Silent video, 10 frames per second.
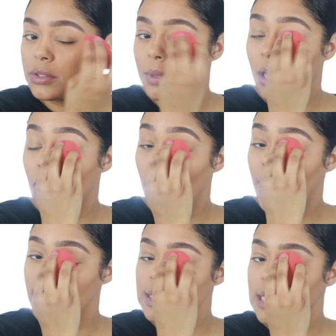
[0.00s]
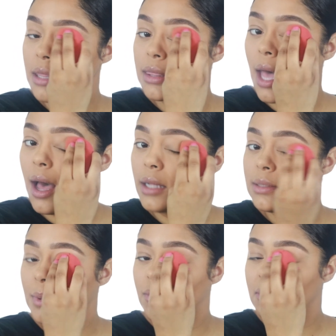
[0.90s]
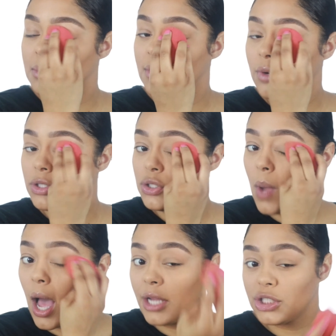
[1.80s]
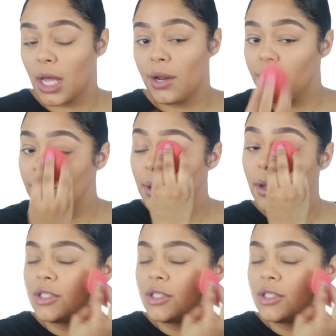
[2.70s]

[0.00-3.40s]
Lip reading: so we can go ahead and set that before we move on to eyeshadow.